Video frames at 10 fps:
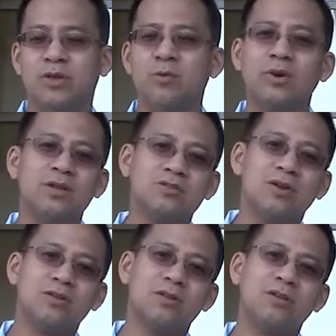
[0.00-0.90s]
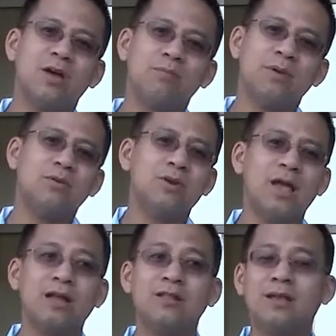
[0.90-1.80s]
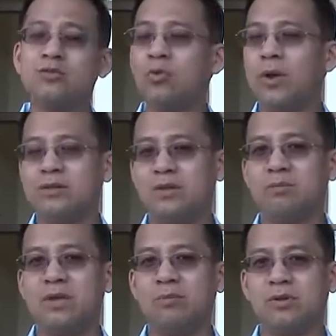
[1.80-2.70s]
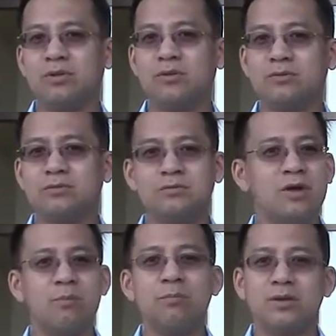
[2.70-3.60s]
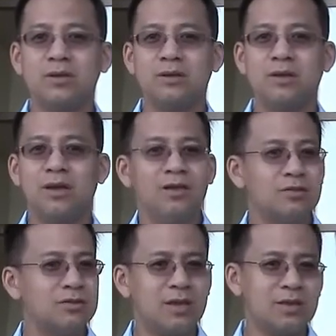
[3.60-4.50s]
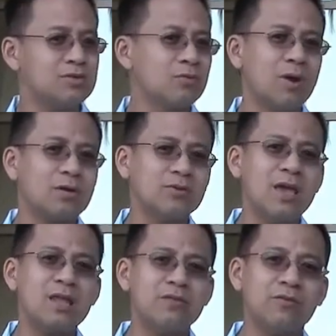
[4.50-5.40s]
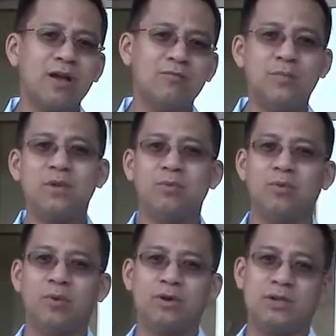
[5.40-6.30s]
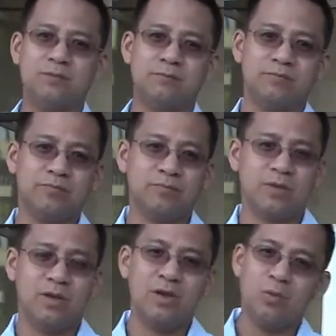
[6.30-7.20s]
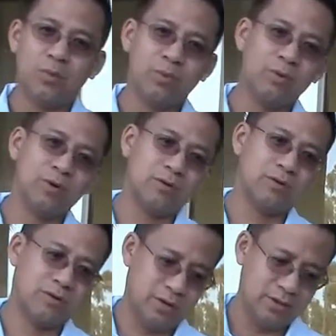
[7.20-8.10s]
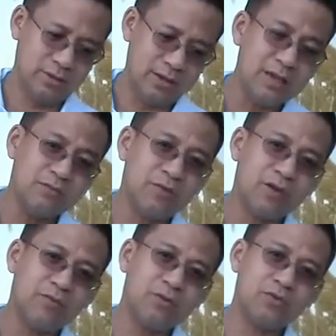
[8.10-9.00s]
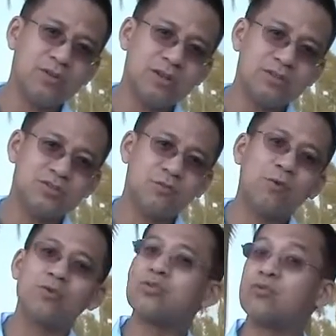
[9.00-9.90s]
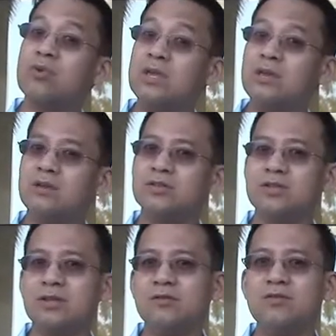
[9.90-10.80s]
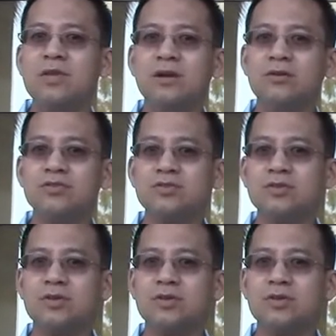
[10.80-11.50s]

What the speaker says: When I started, the company only had like 20 people in the whole company. Today, it's around 85 people working. We were in the Inc. 500 list for 3 consecutive years,